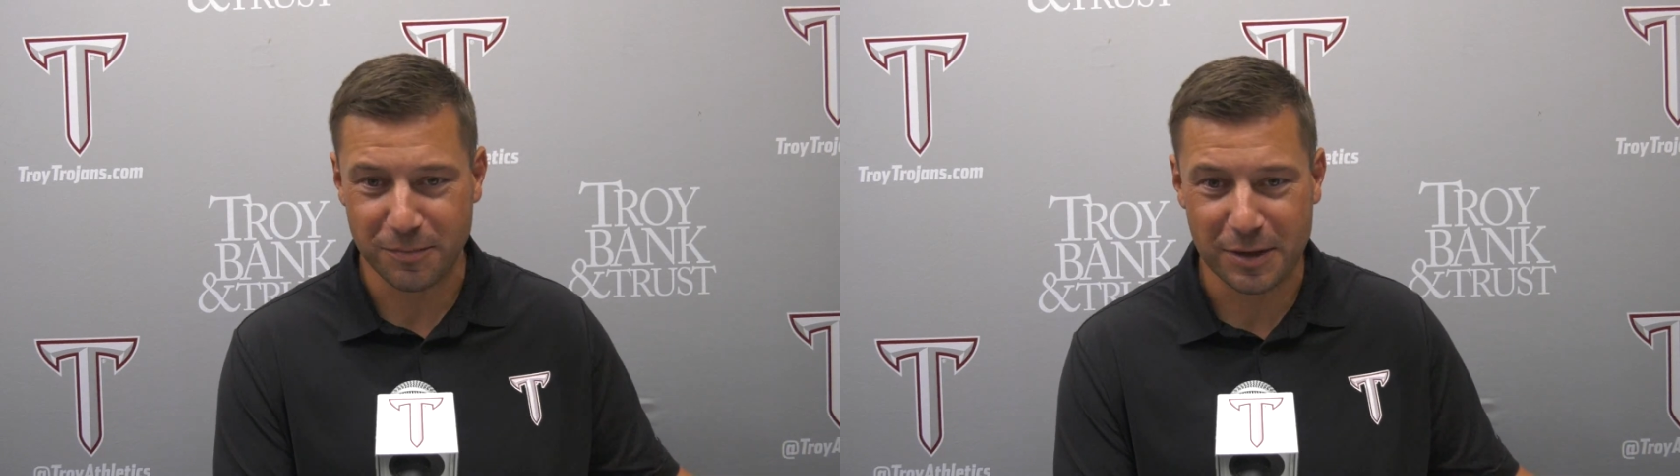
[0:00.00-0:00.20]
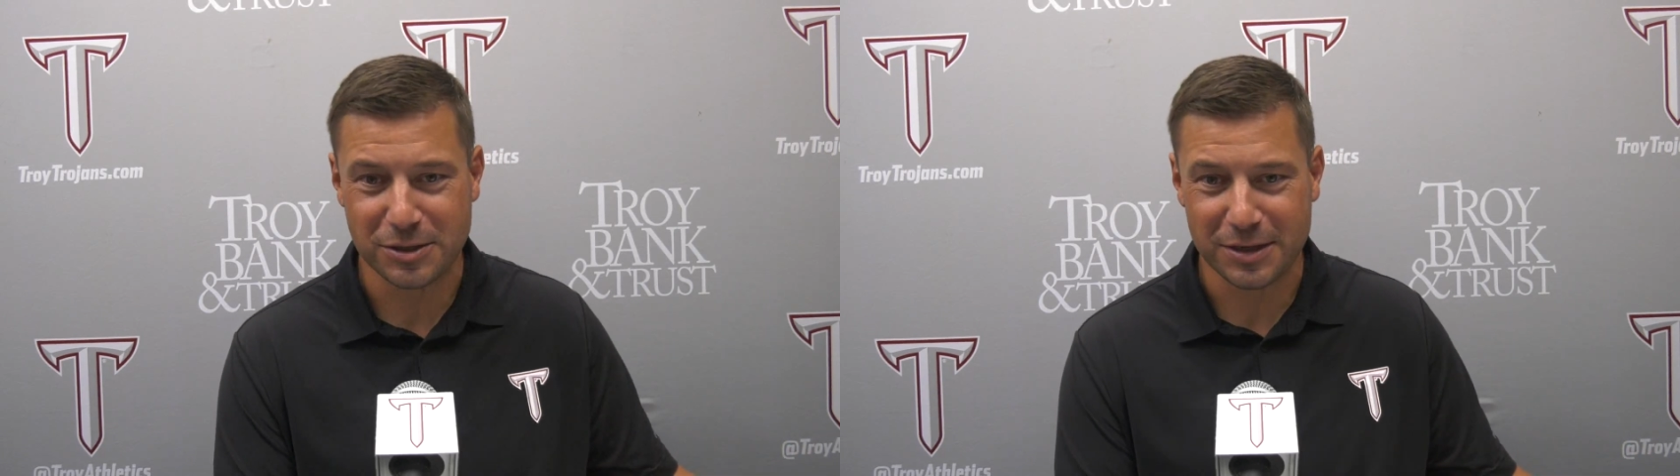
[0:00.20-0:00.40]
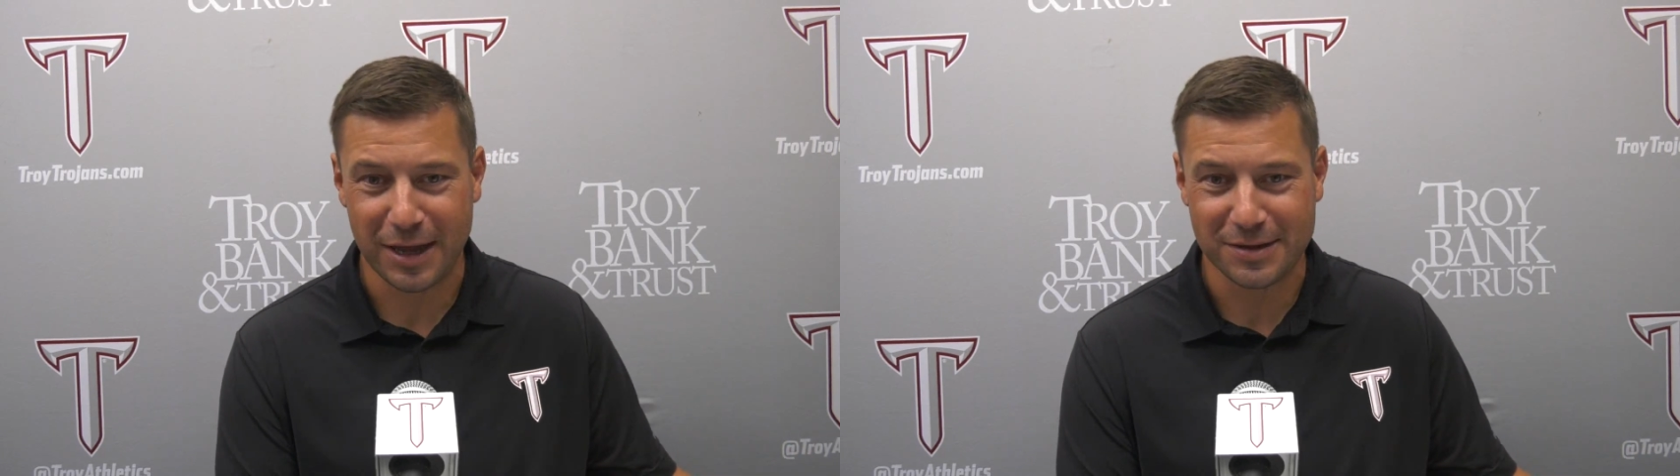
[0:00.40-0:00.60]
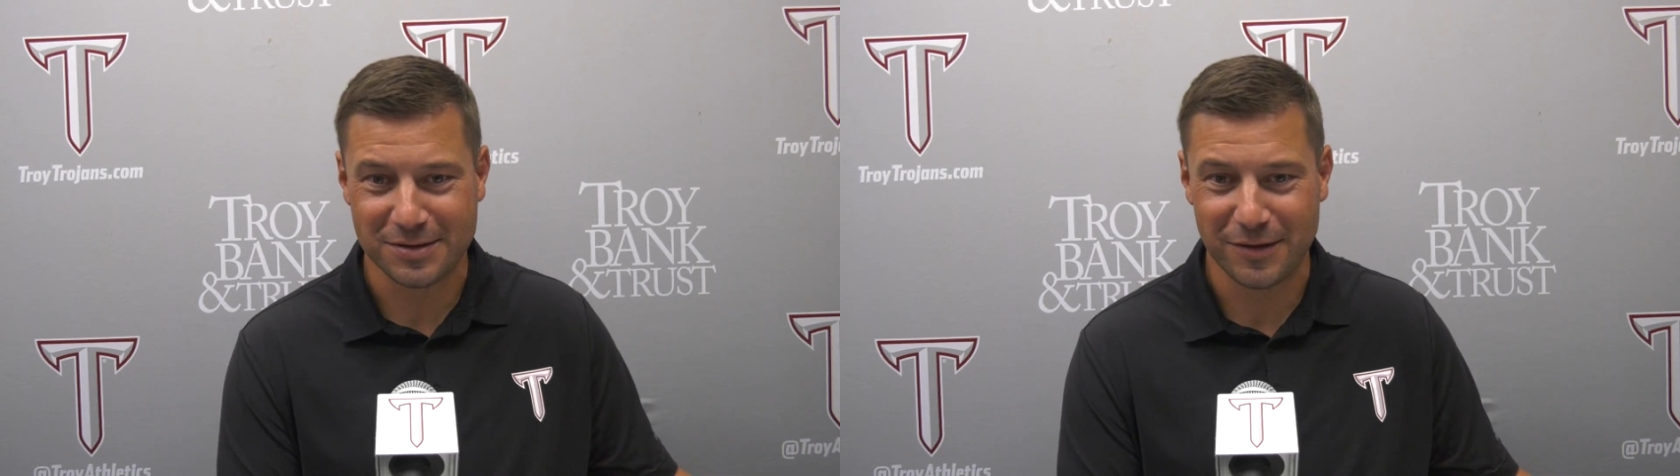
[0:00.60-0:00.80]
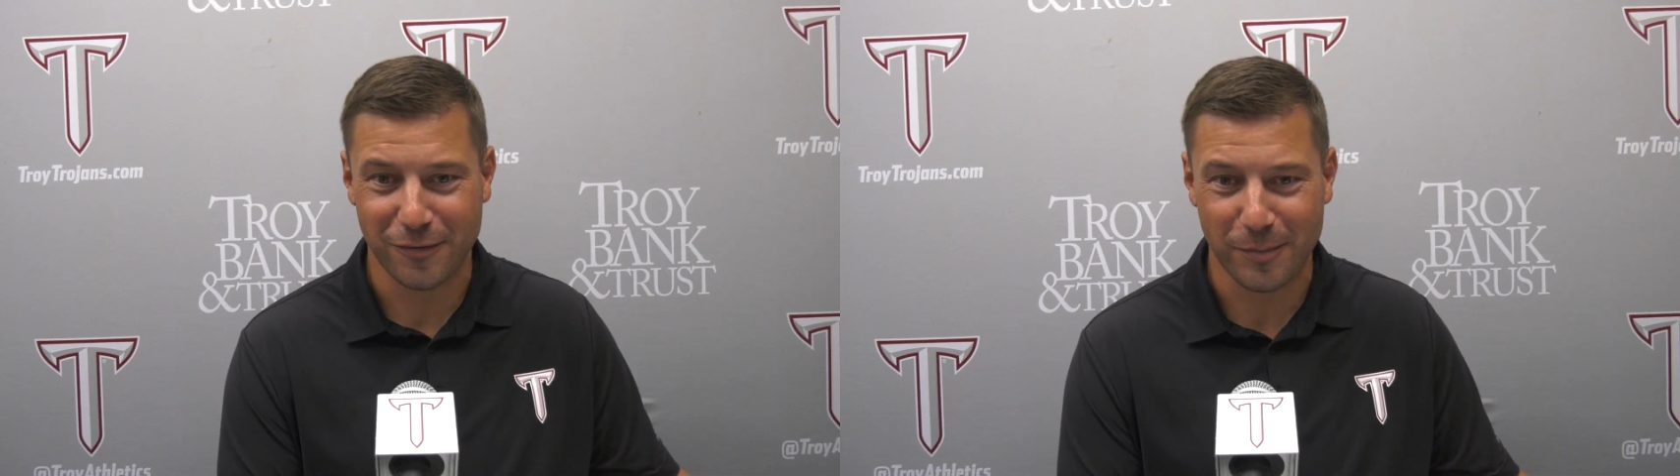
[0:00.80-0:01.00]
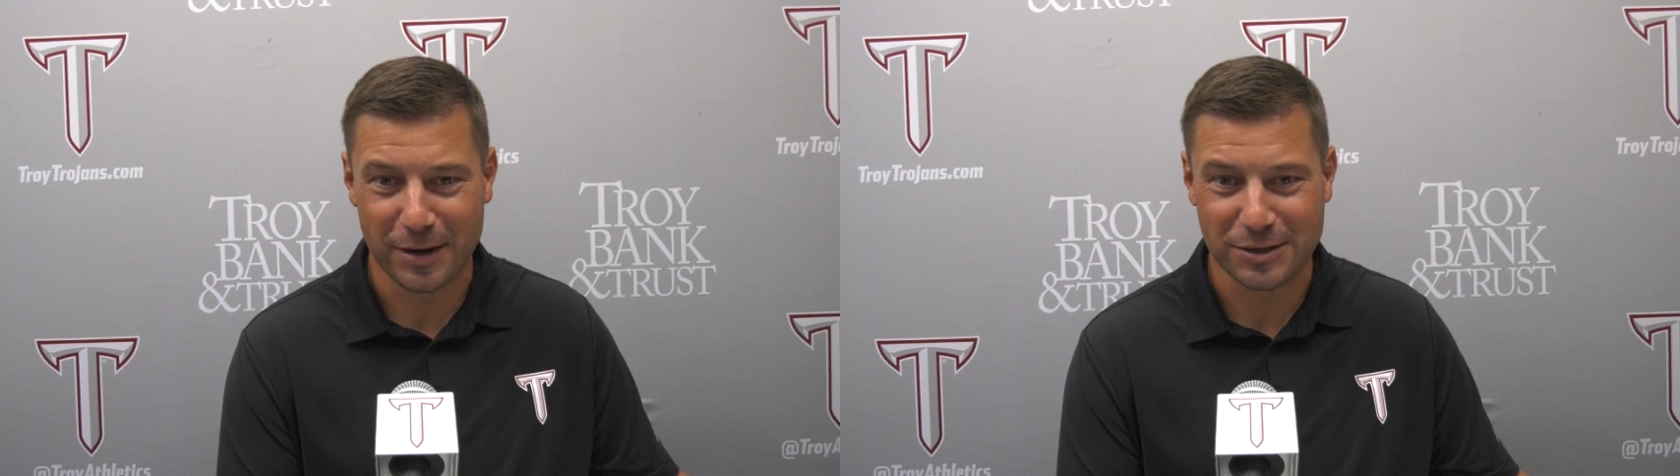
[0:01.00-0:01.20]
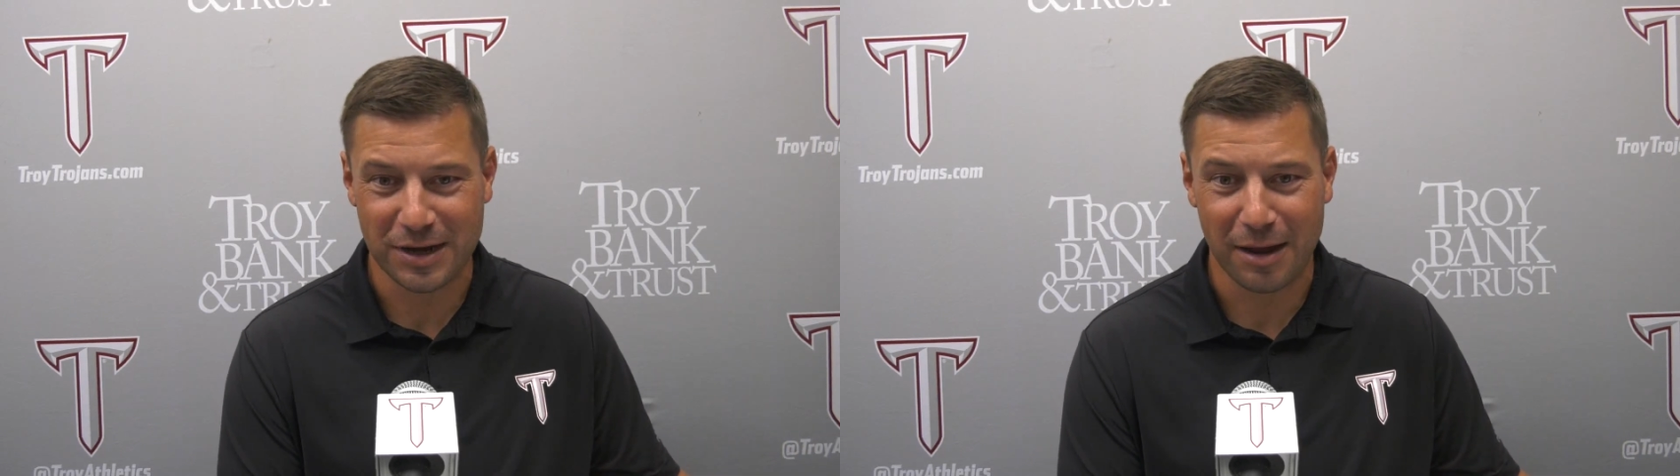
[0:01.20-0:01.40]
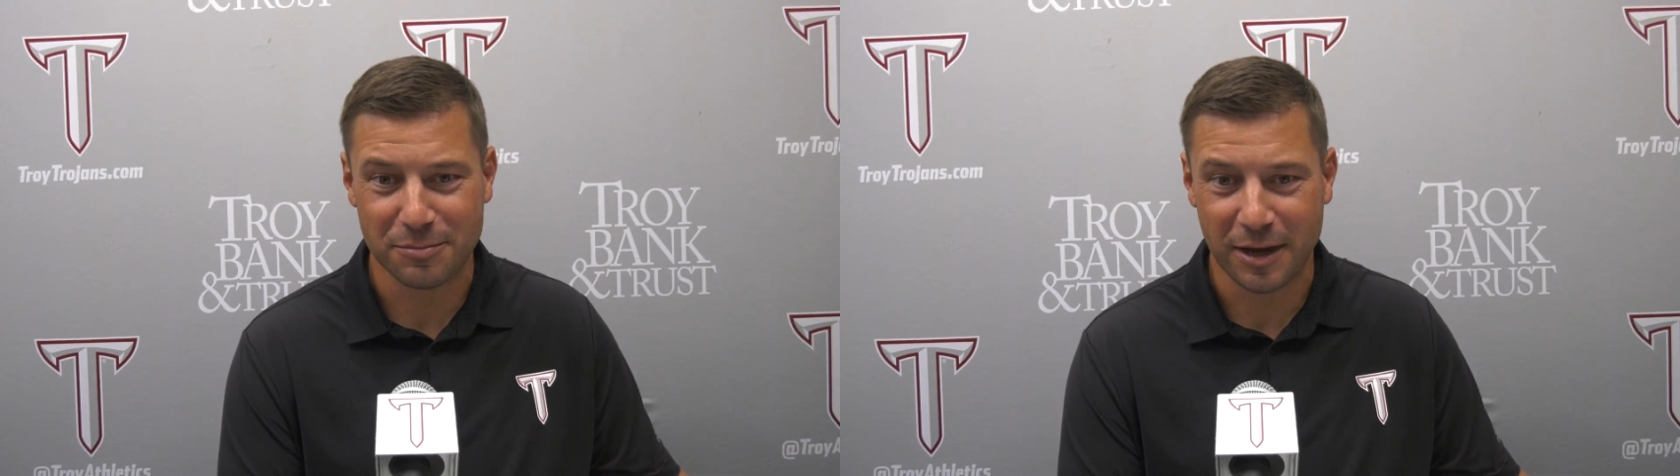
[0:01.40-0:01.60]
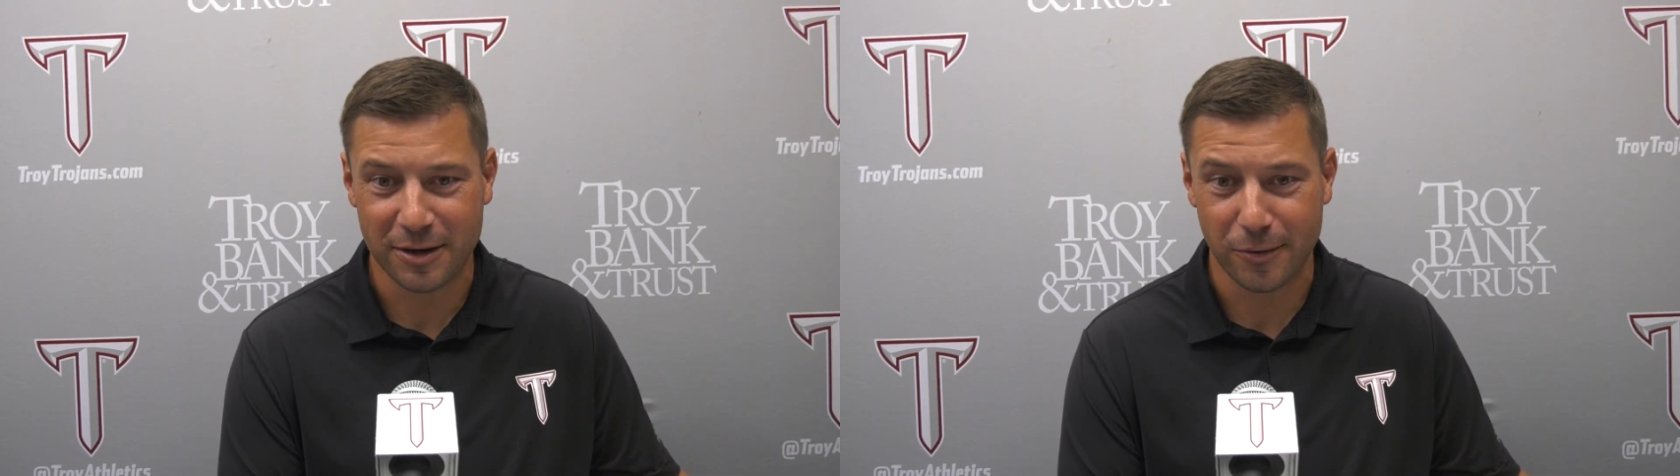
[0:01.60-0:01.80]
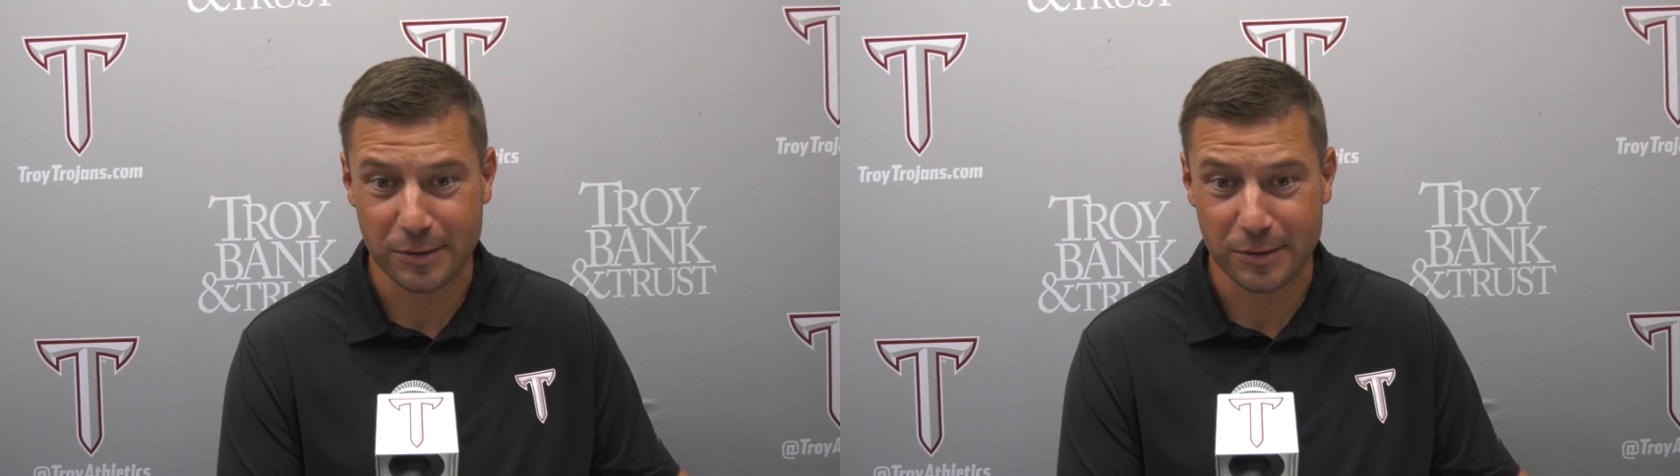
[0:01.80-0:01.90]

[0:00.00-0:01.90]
mentioned KC for being a job taker.